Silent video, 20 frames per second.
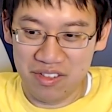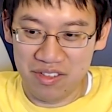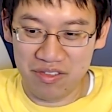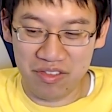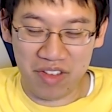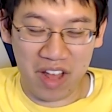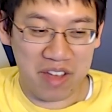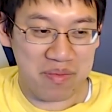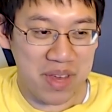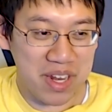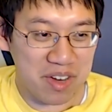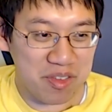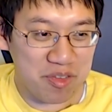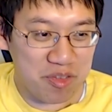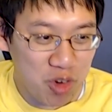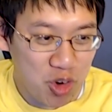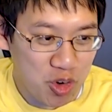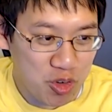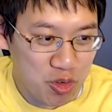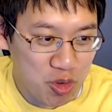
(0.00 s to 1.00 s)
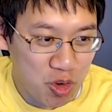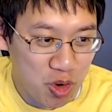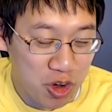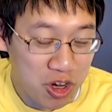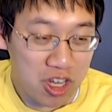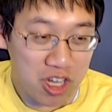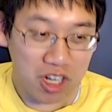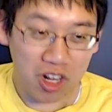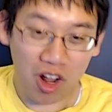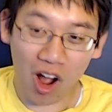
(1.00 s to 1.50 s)
5 mana 4
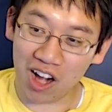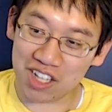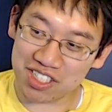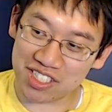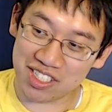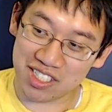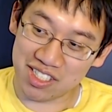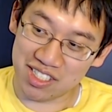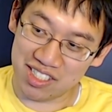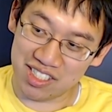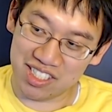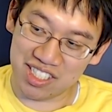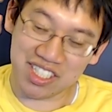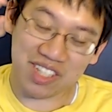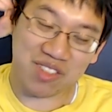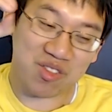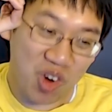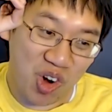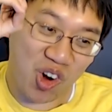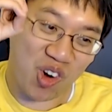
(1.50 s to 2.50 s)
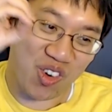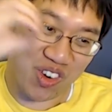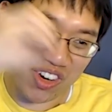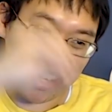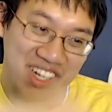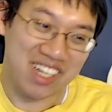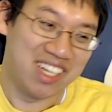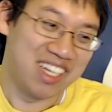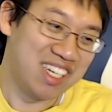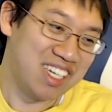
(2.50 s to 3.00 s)
4, cost 0
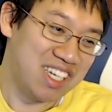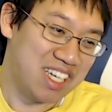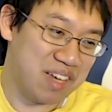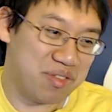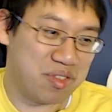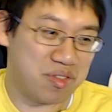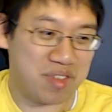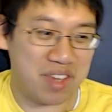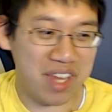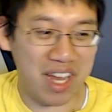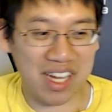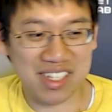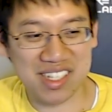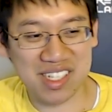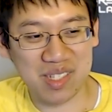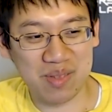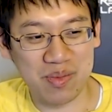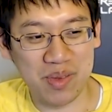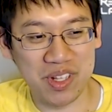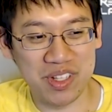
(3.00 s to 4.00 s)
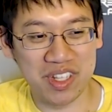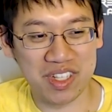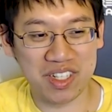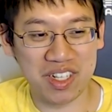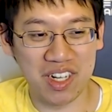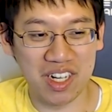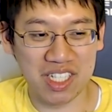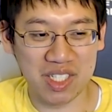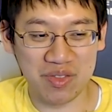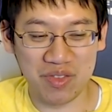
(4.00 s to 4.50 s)
if you've cast a spell that
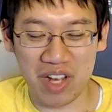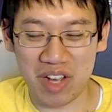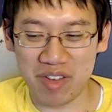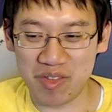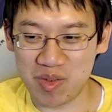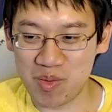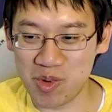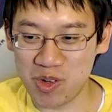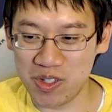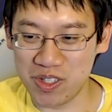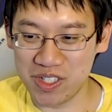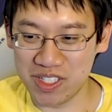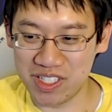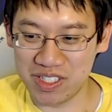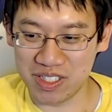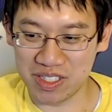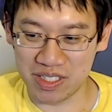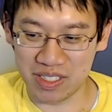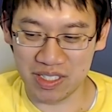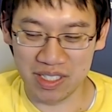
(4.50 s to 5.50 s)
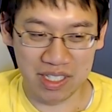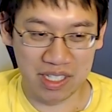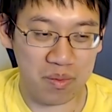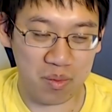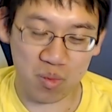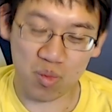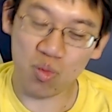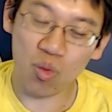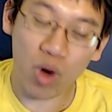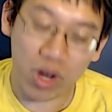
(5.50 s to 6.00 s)
costs five or more this turn.
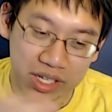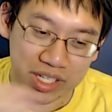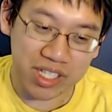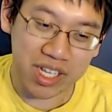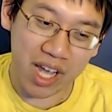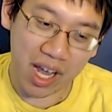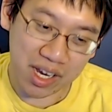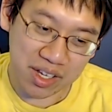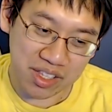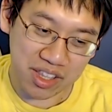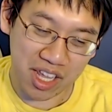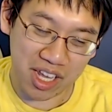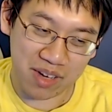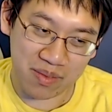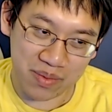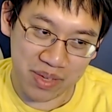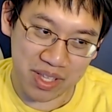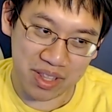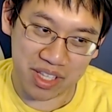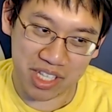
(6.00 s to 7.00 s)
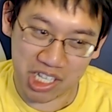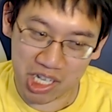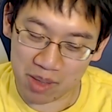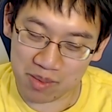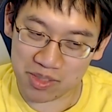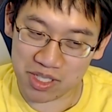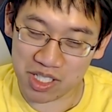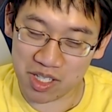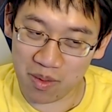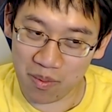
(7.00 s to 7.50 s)
One deck that immediately
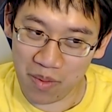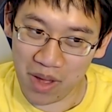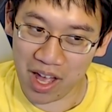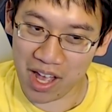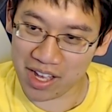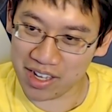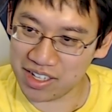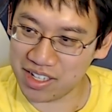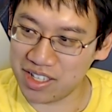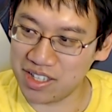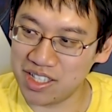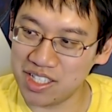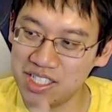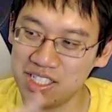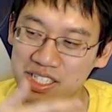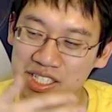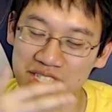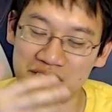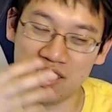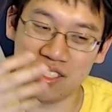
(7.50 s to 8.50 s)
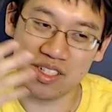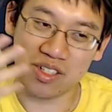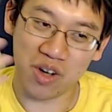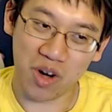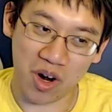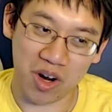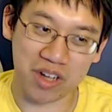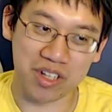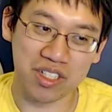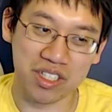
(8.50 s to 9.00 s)
comes into mind that this
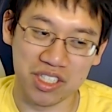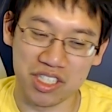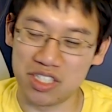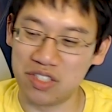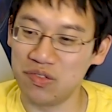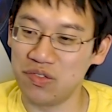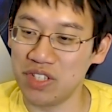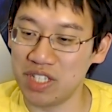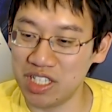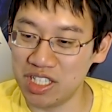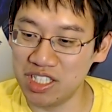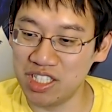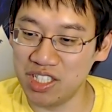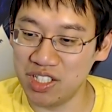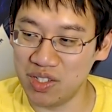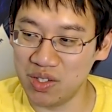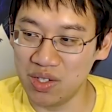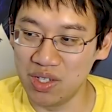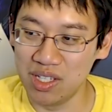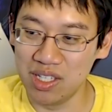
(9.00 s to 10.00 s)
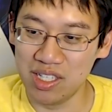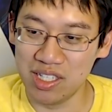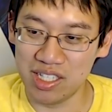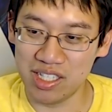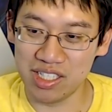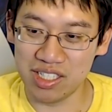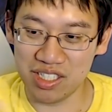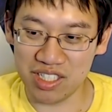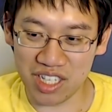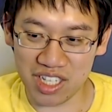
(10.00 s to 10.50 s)
card could just fit into
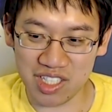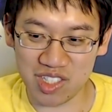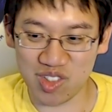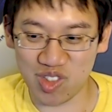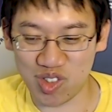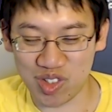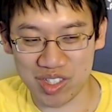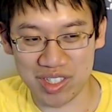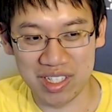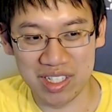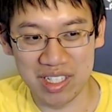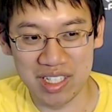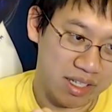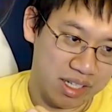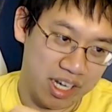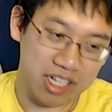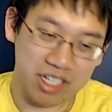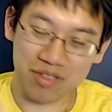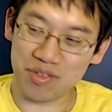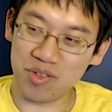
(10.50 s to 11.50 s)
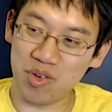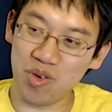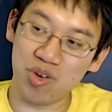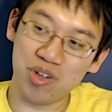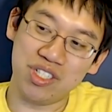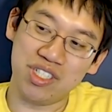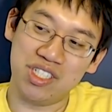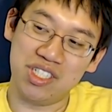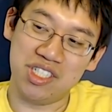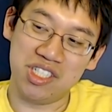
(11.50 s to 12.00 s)
is Jade Druid. And of
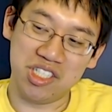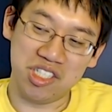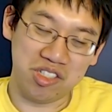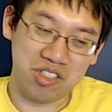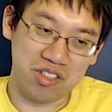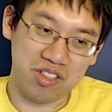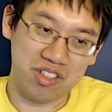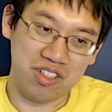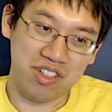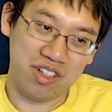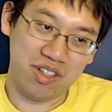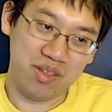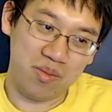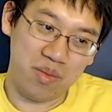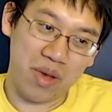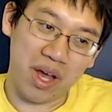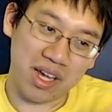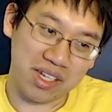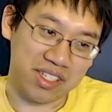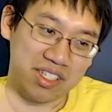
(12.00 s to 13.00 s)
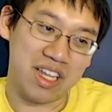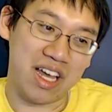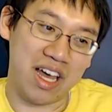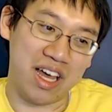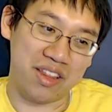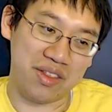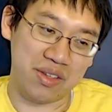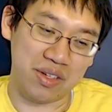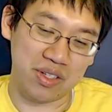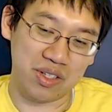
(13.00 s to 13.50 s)
course, past
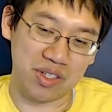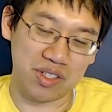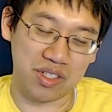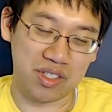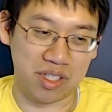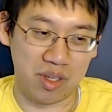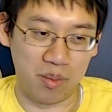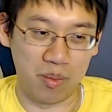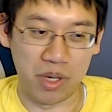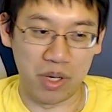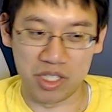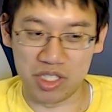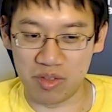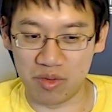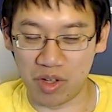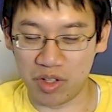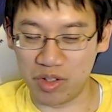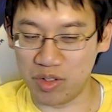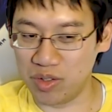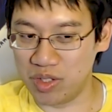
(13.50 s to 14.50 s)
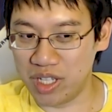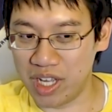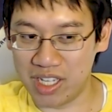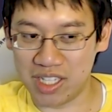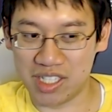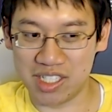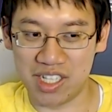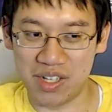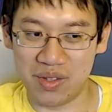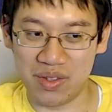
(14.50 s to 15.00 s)
that, there's a bunch of other
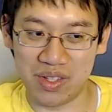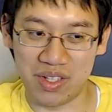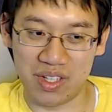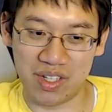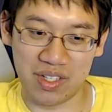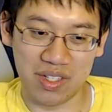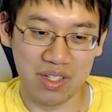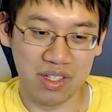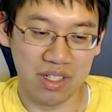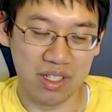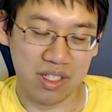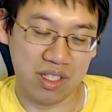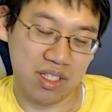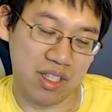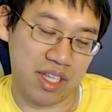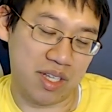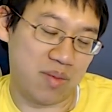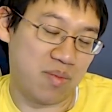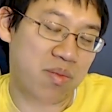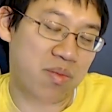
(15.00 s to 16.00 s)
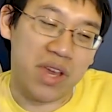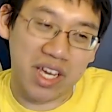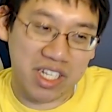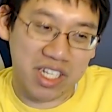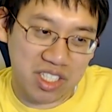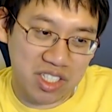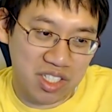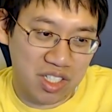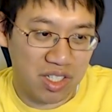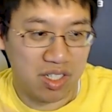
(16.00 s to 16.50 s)
decks out there, like
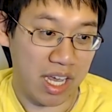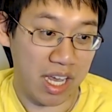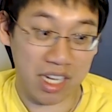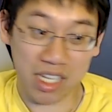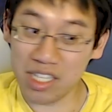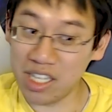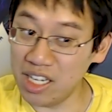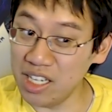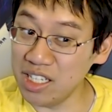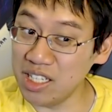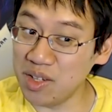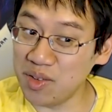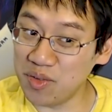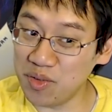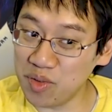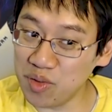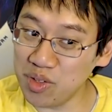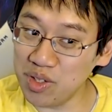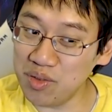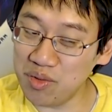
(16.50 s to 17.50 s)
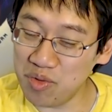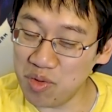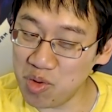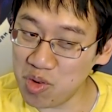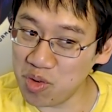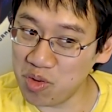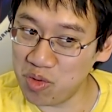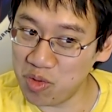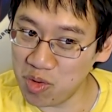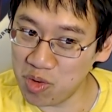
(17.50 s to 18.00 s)
Mage. And getting a free
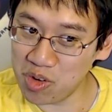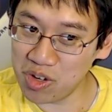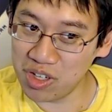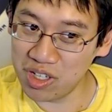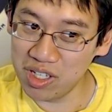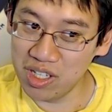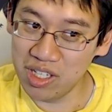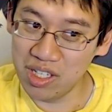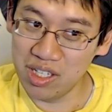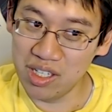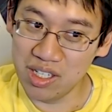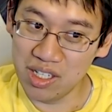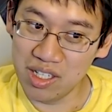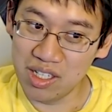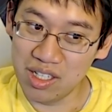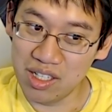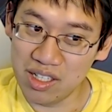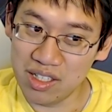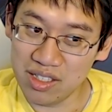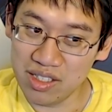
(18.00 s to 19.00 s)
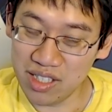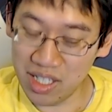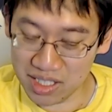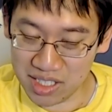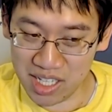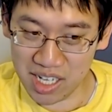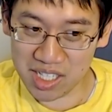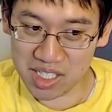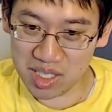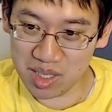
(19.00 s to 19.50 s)
4 4, that's
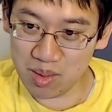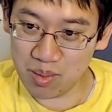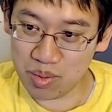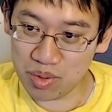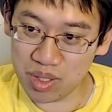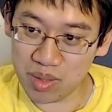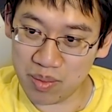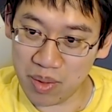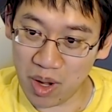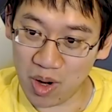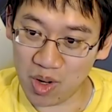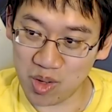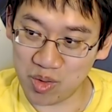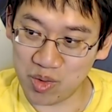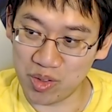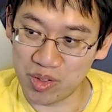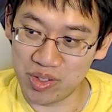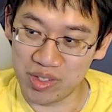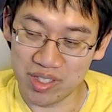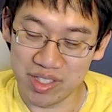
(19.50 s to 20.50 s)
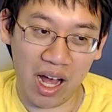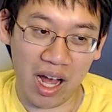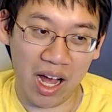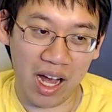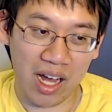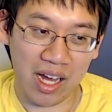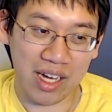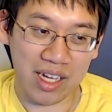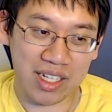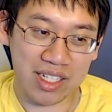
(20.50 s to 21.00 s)
actually pretty powerful.
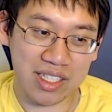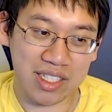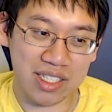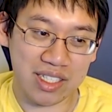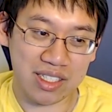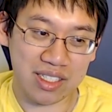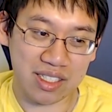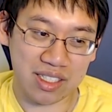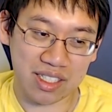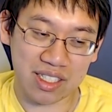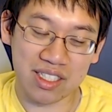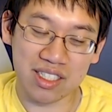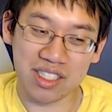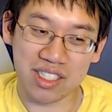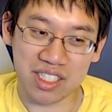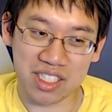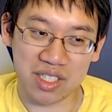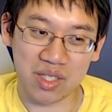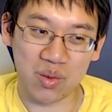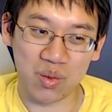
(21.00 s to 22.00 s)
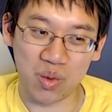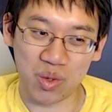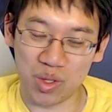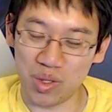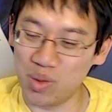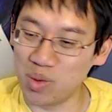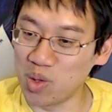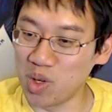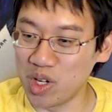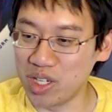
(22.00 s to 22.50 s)
I can see the
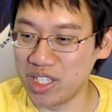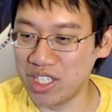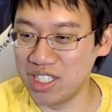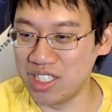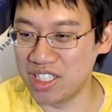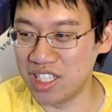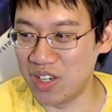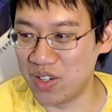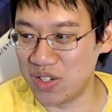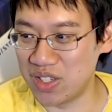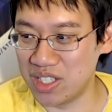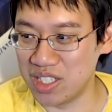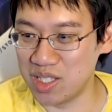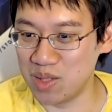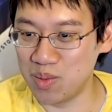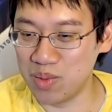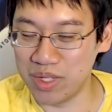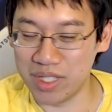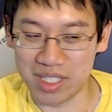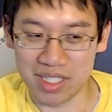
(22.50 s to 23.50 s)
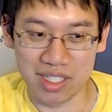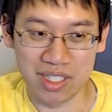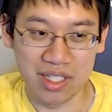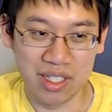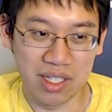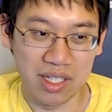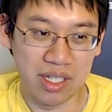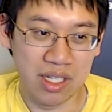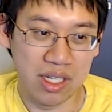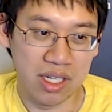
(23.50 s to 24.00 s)
world where Arcane Tyrant is played.
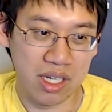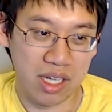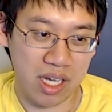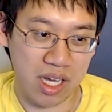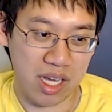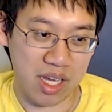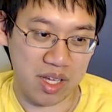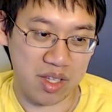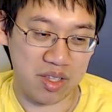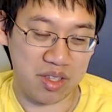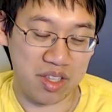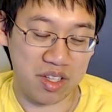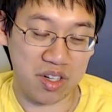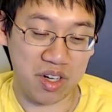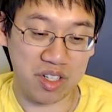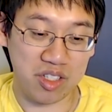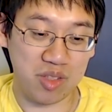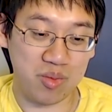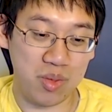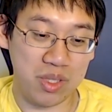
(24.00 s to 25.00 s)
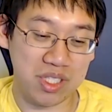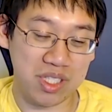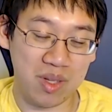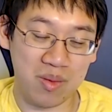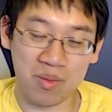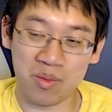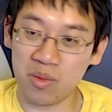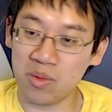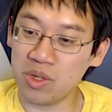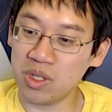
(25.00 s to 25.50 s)
Uh, there has been
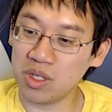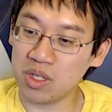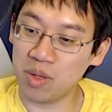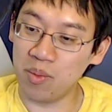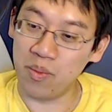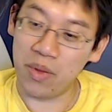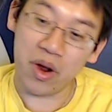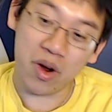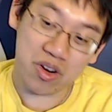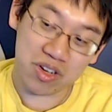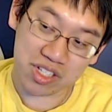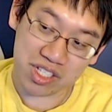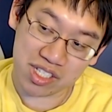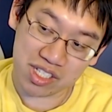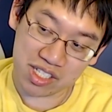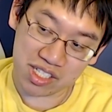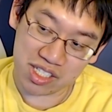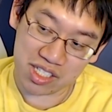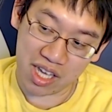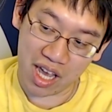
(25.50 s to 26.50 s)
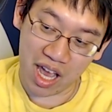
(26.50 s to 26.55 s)
some comparisons to